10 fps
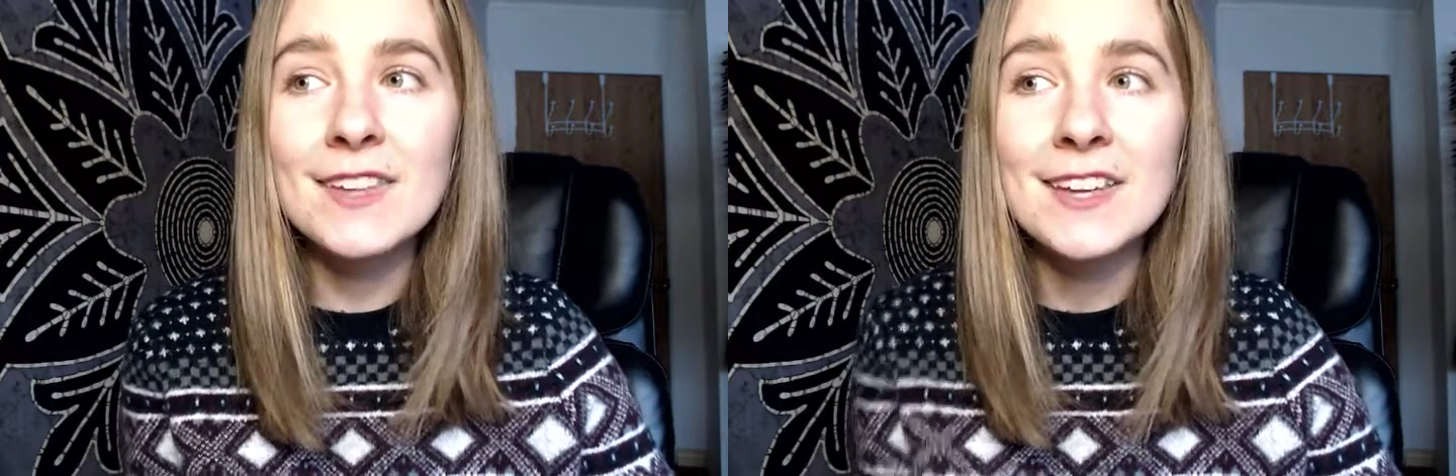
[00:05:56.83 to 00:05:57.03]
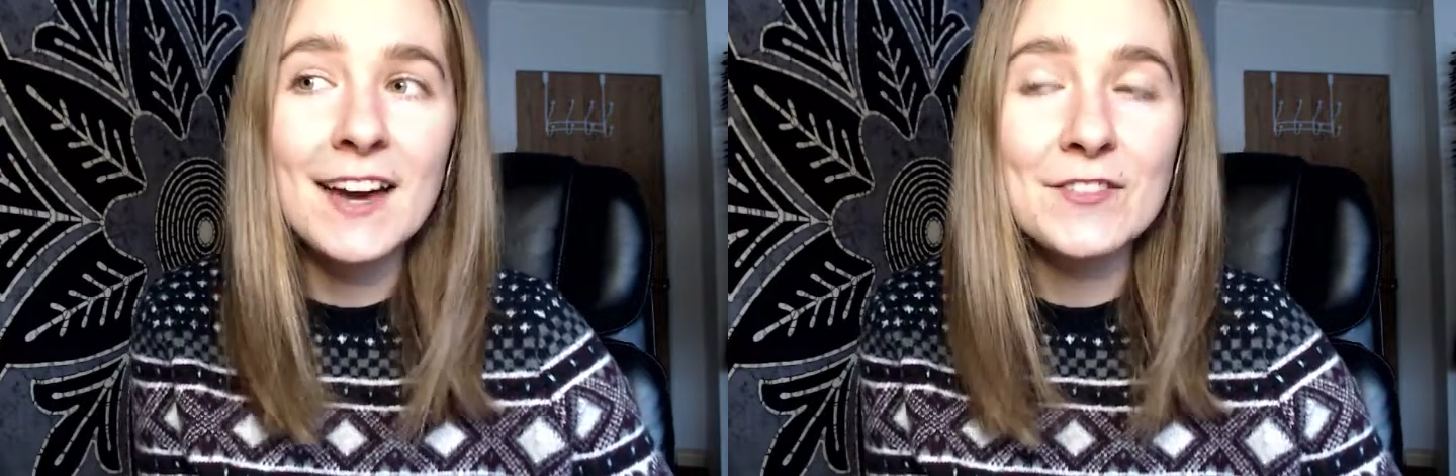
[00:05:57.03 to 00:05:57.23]

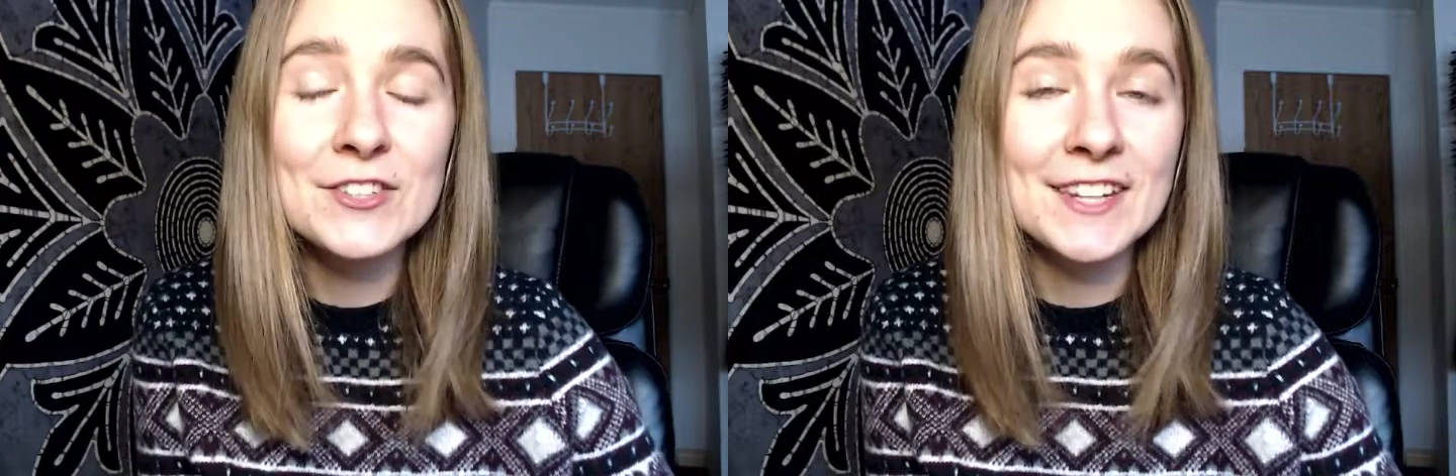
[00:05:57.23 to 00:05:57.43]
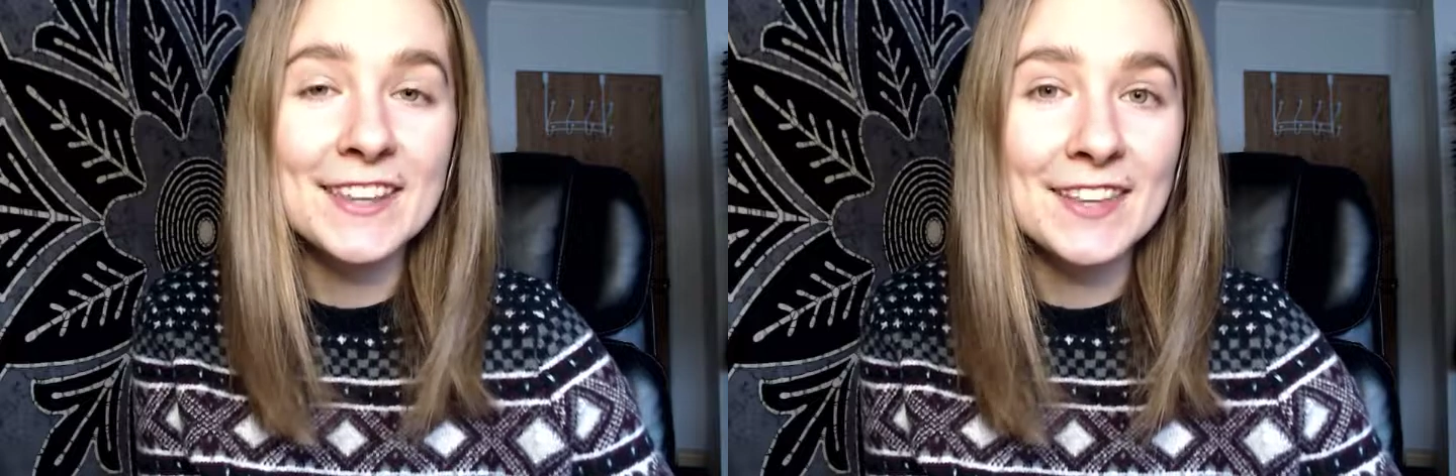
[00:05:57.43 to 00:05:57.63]
If
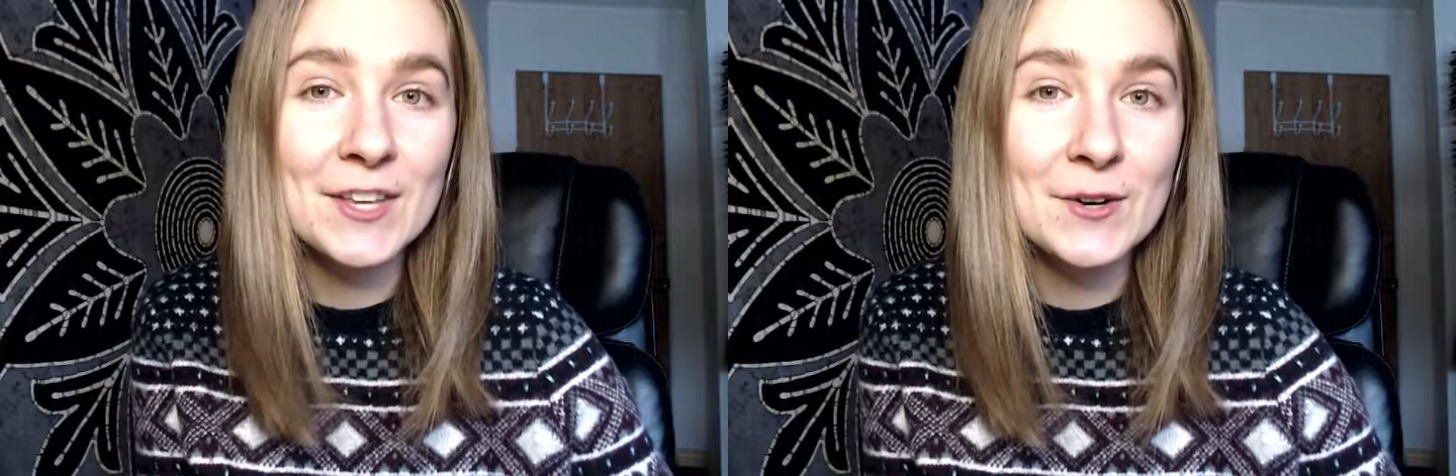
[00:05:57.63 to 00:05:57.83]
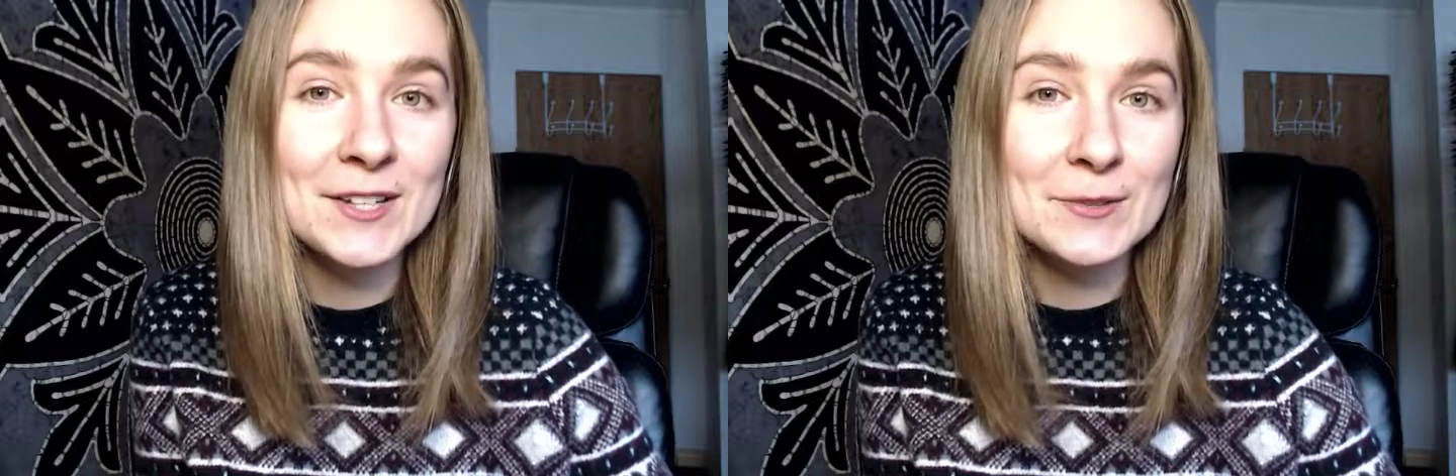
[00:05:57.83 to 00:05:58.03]
there's anything
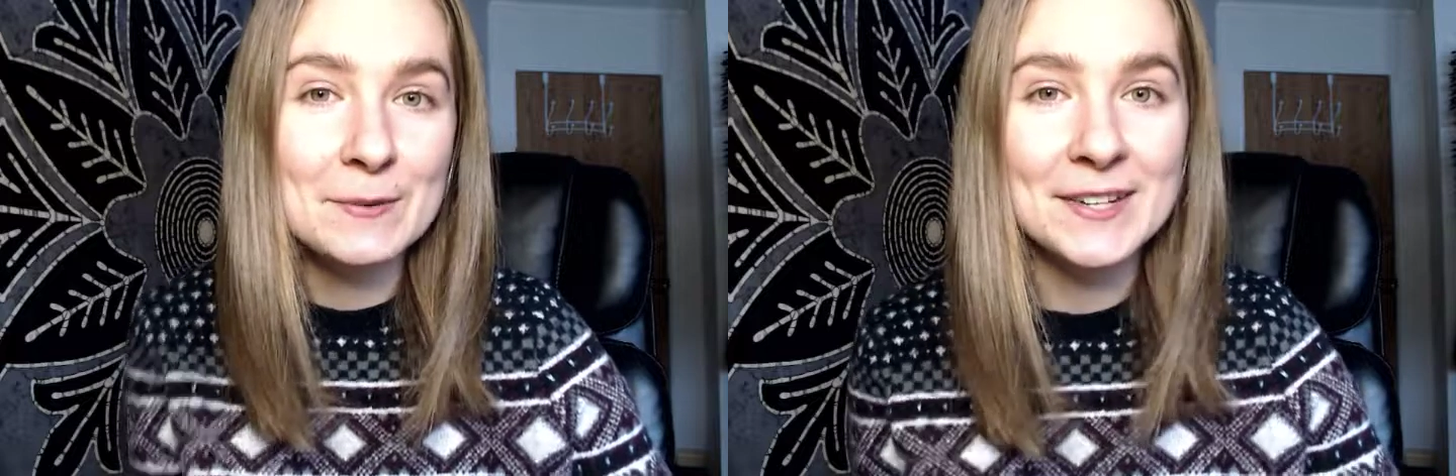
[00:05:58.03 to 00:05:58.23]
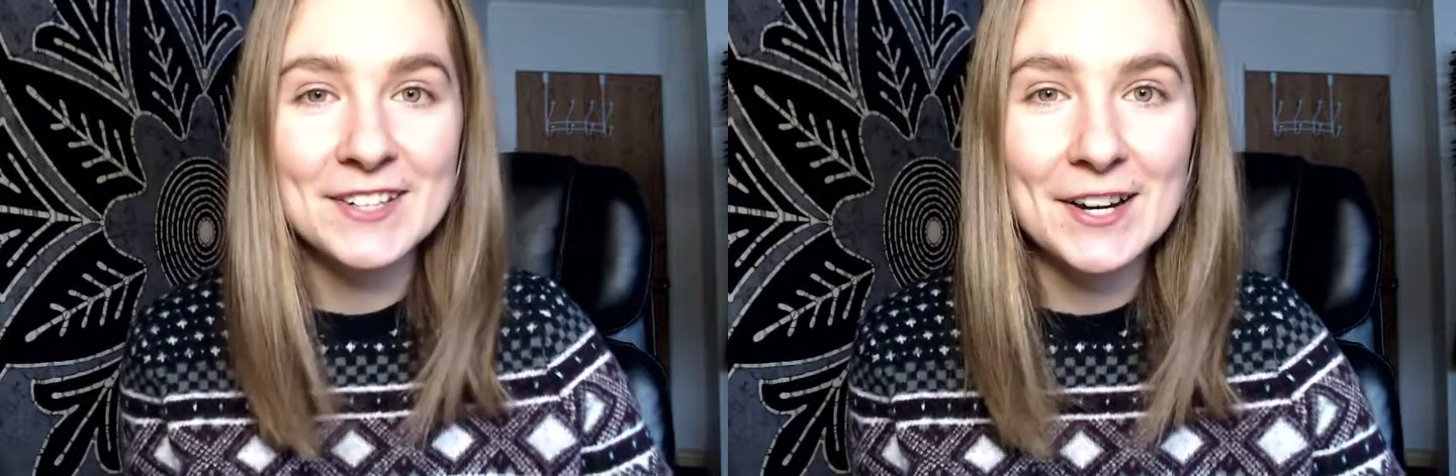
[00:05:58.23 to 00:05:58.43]
you guys want
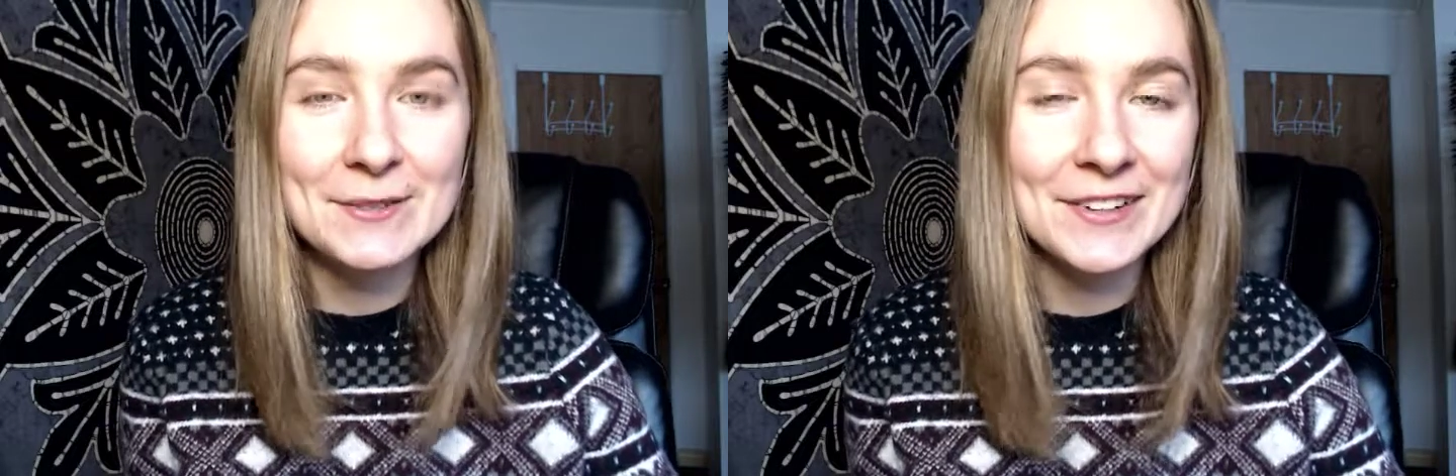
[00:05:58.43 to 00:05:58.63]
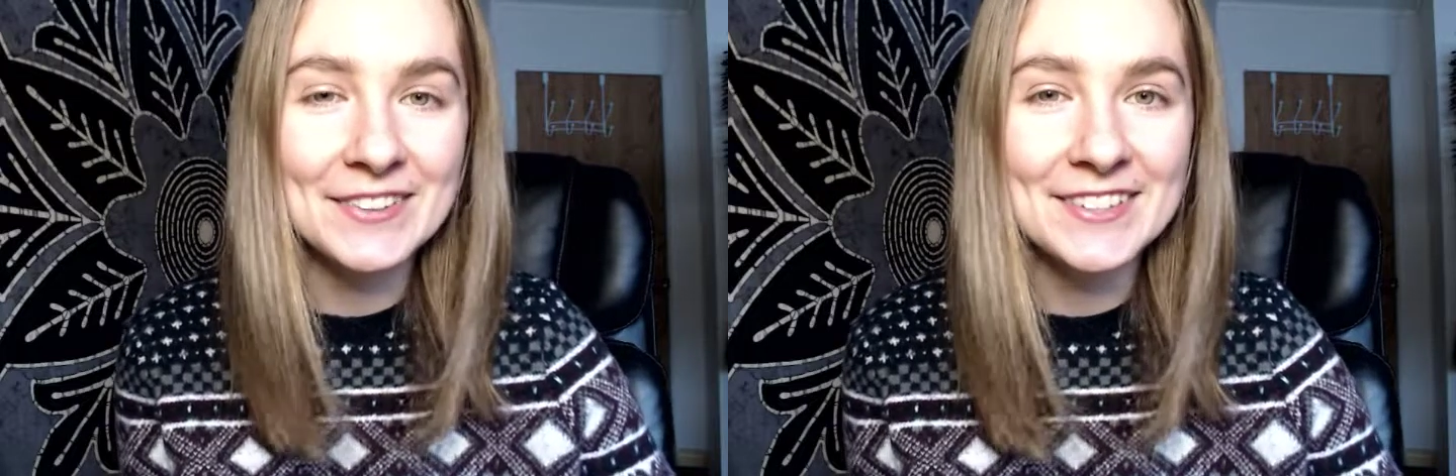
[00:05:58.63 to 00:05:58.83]
me to talk about on